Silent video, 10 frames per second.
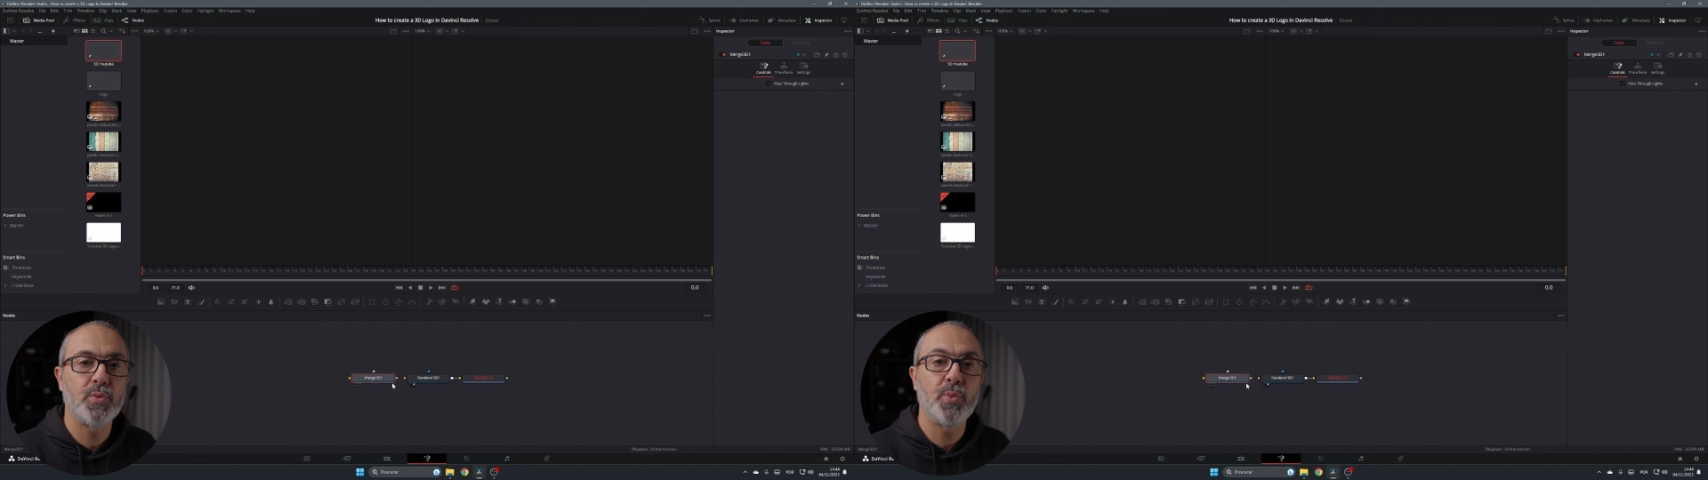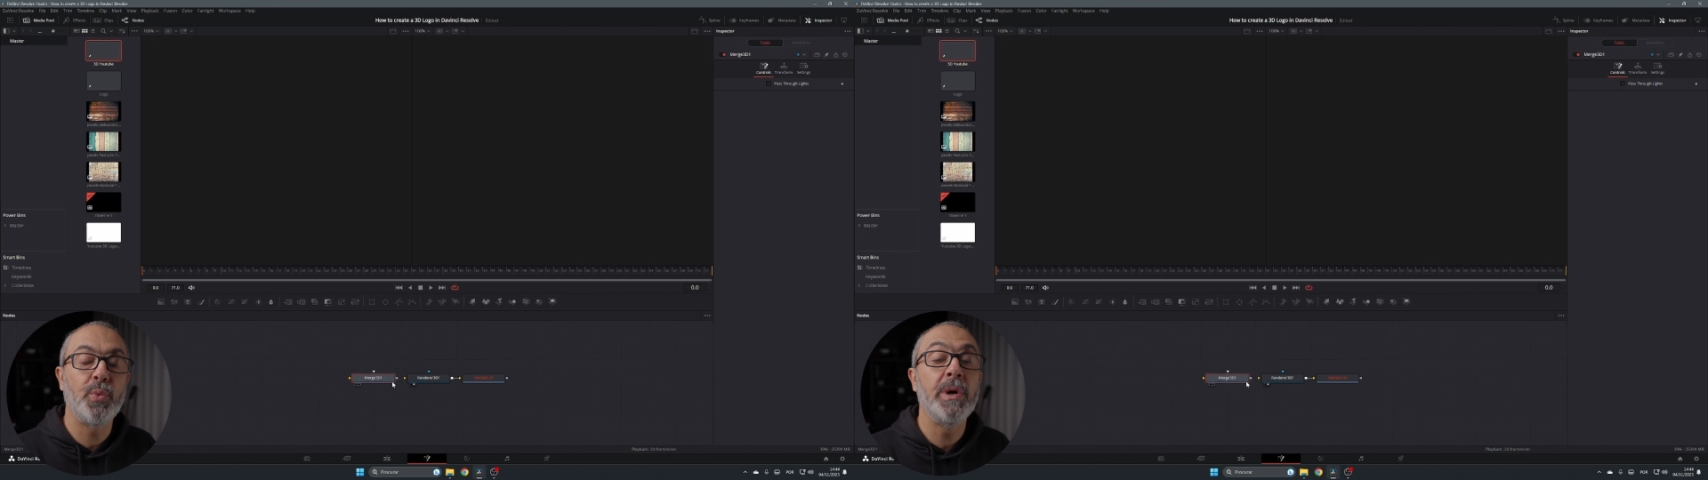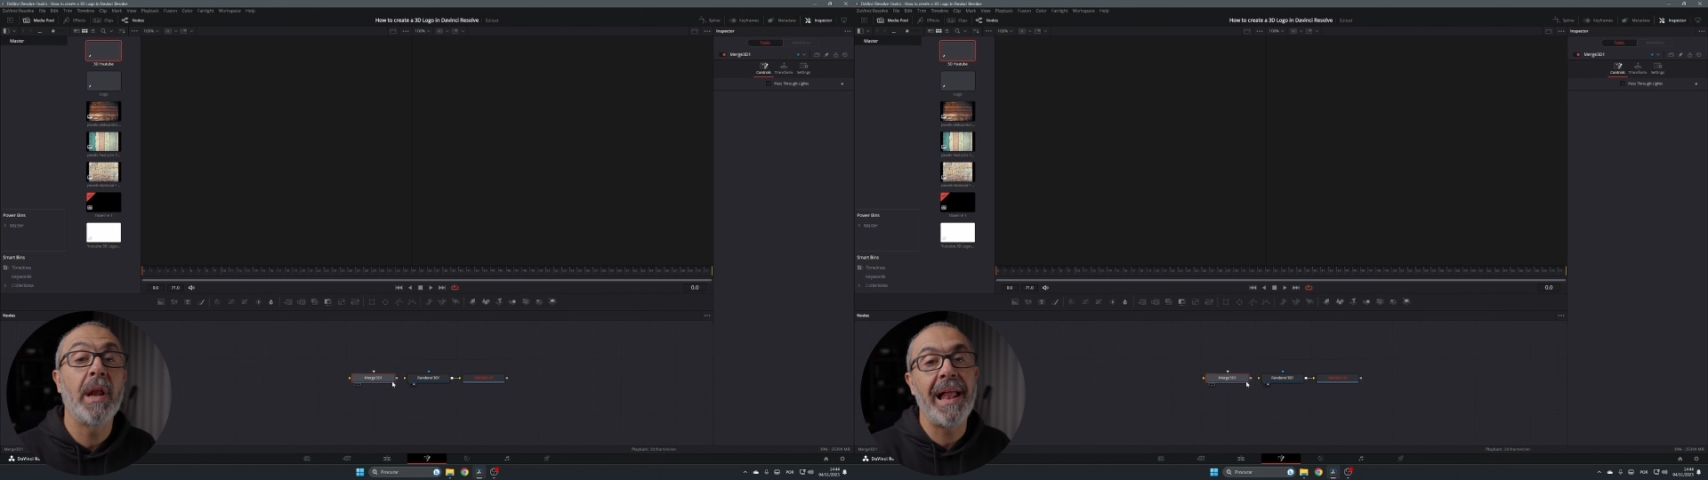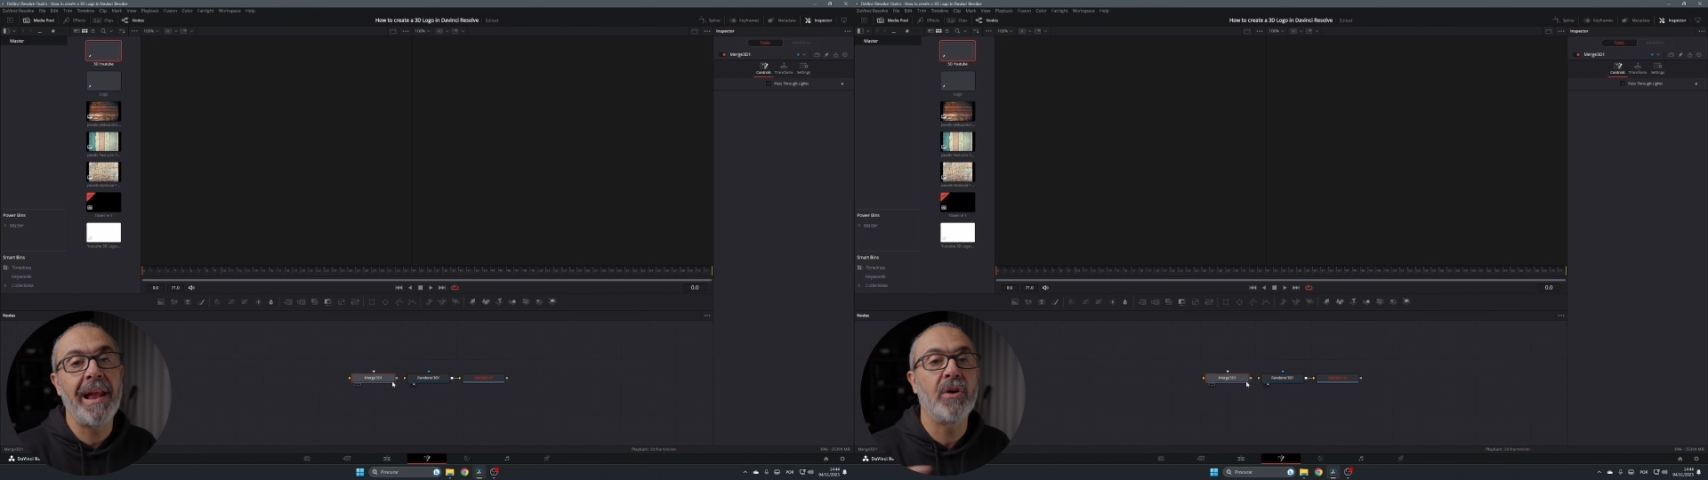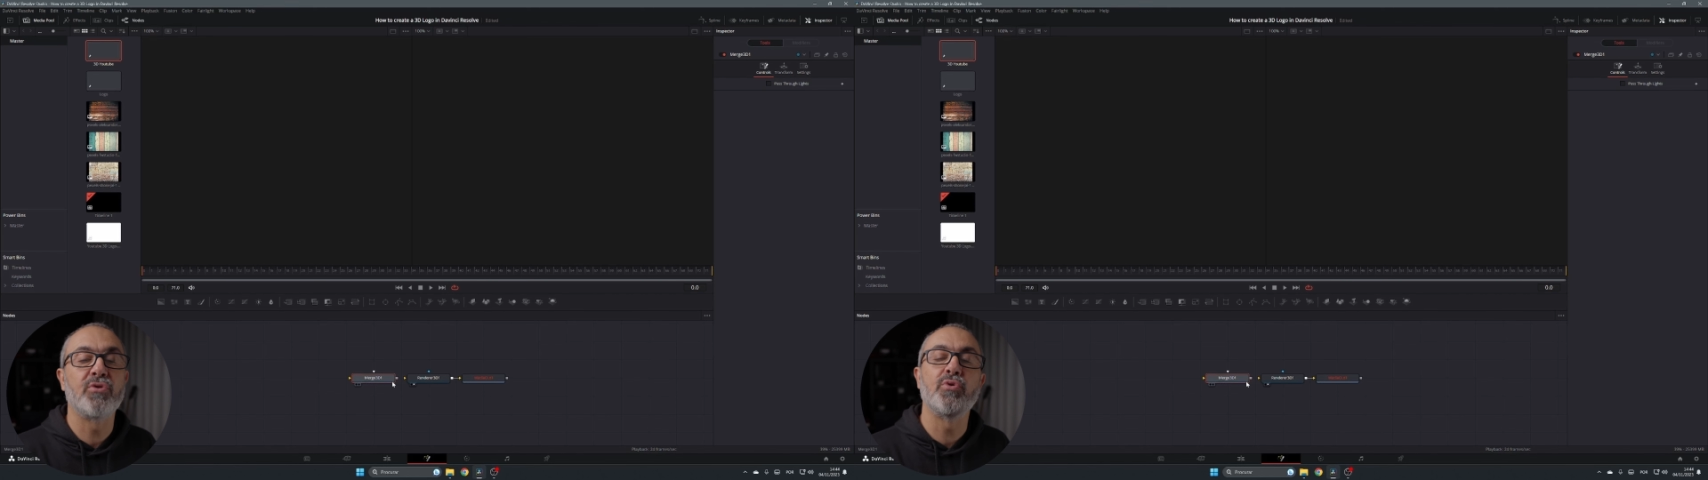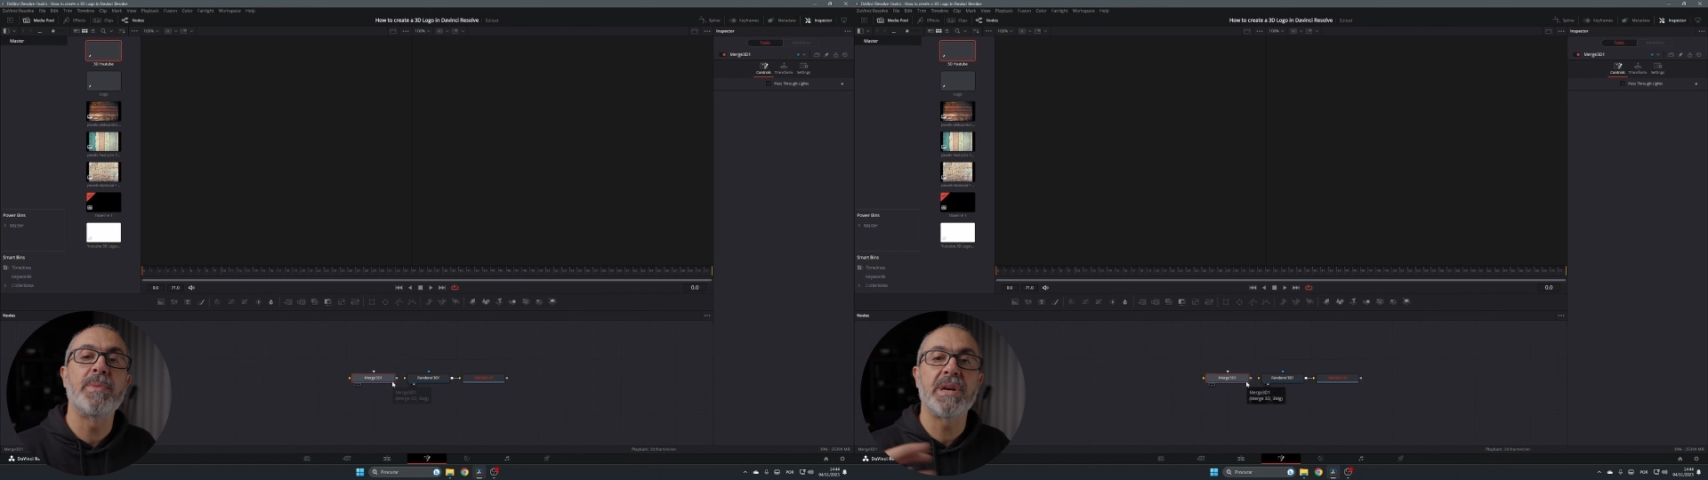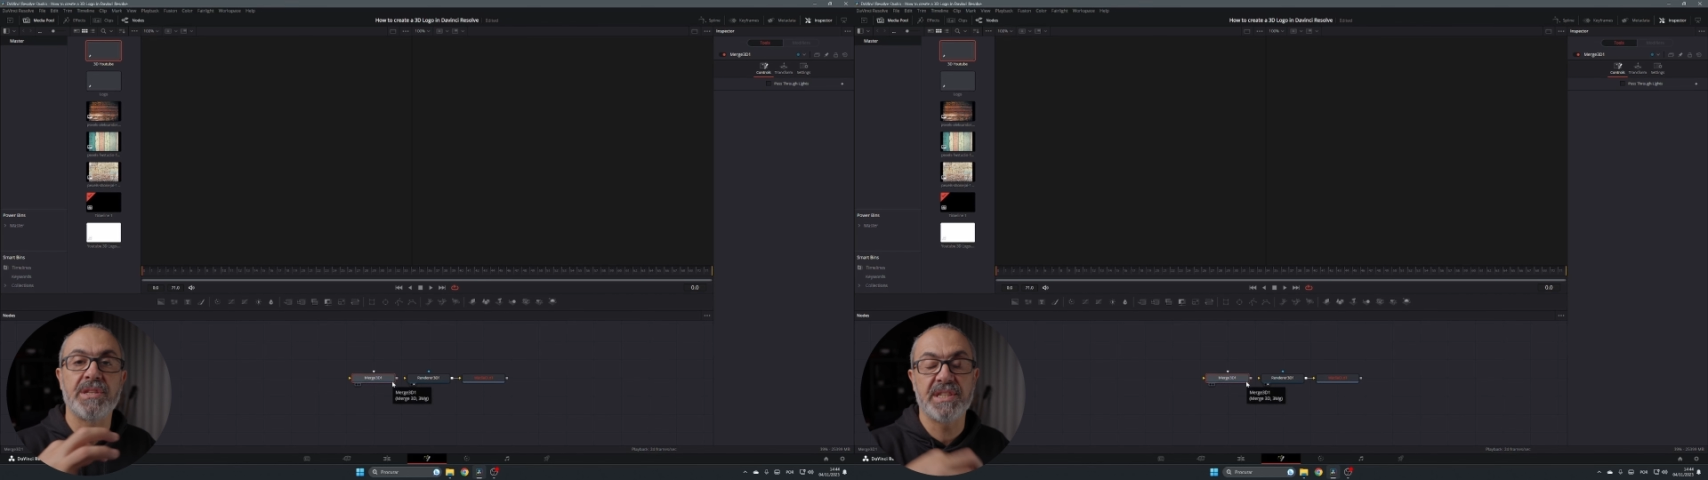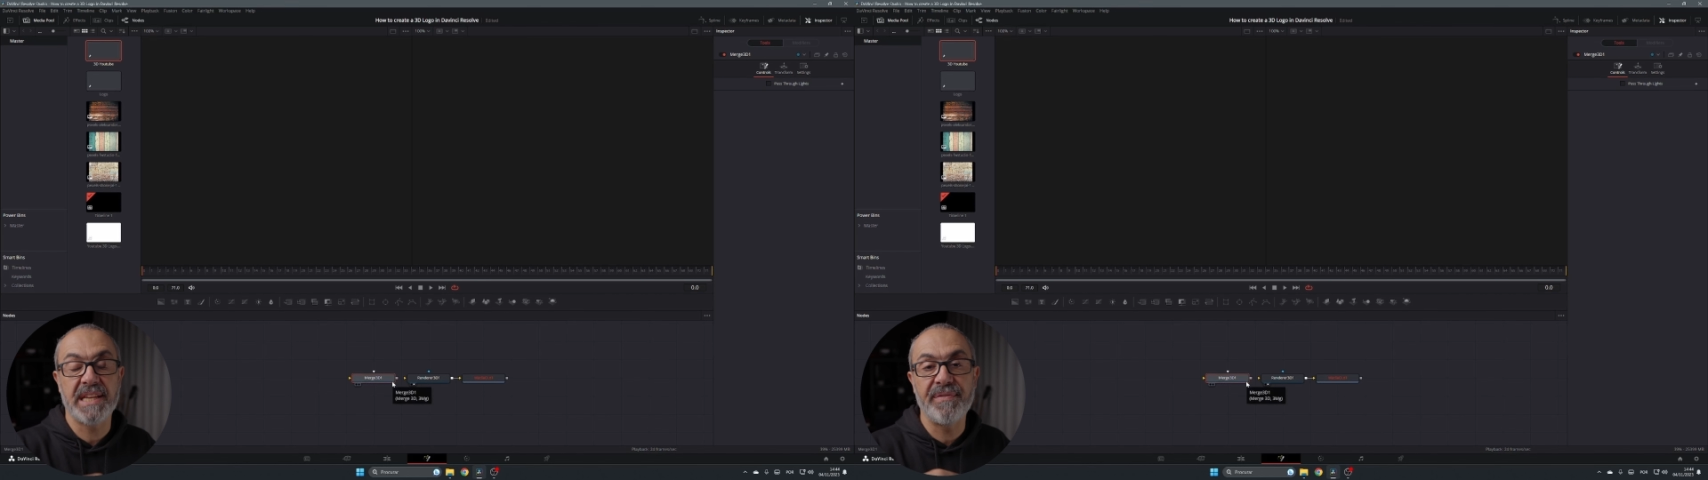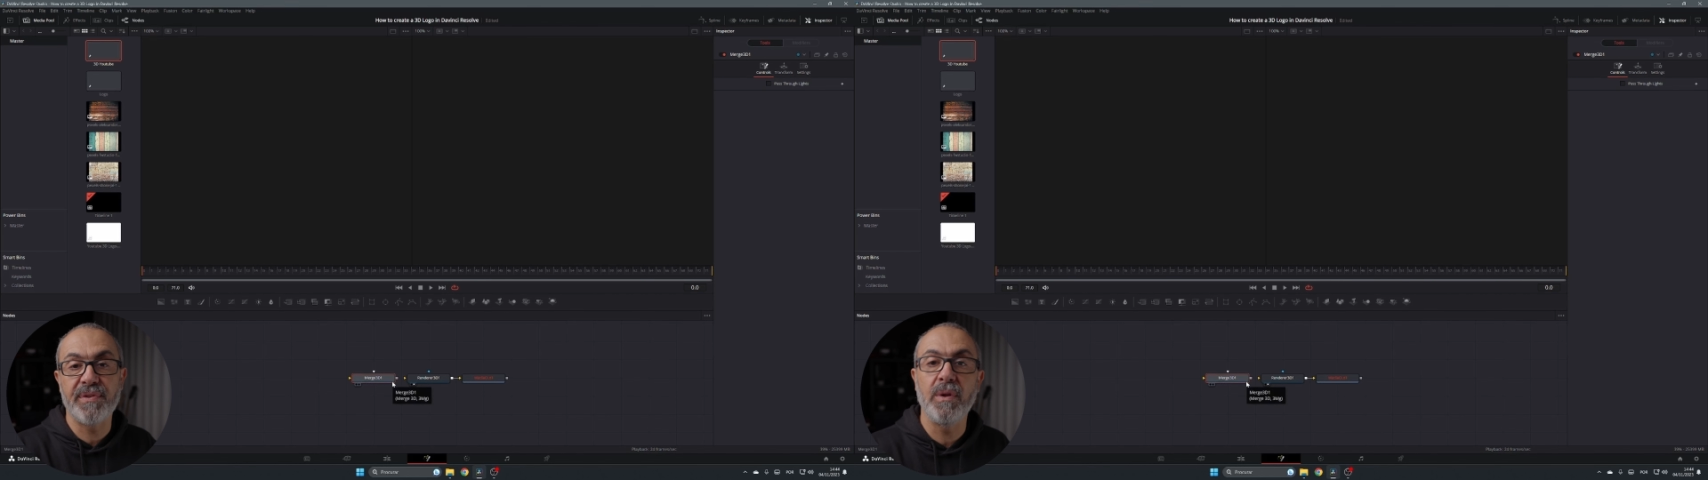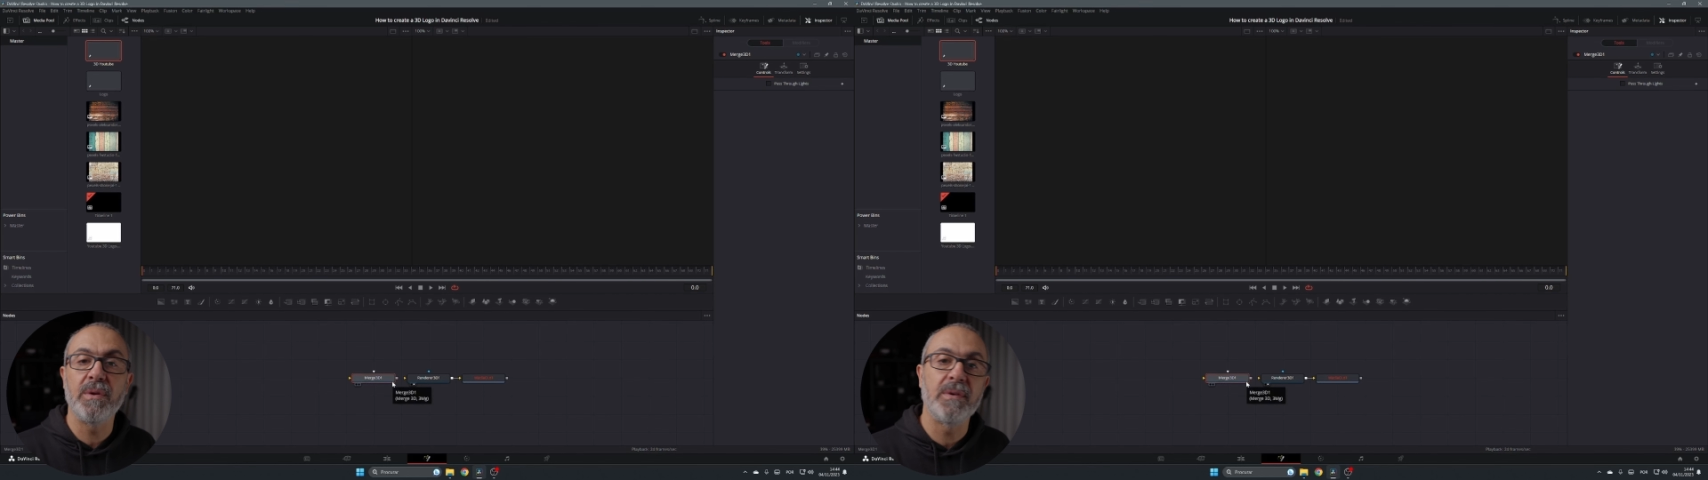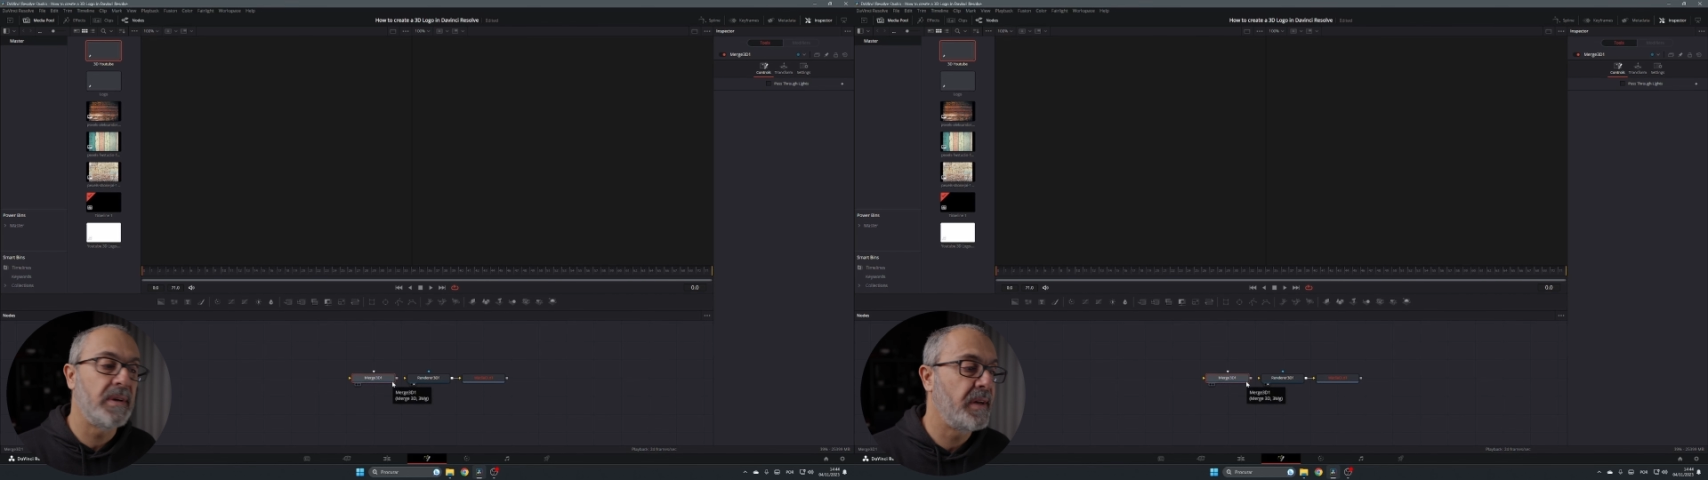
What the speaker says: will allow to merge several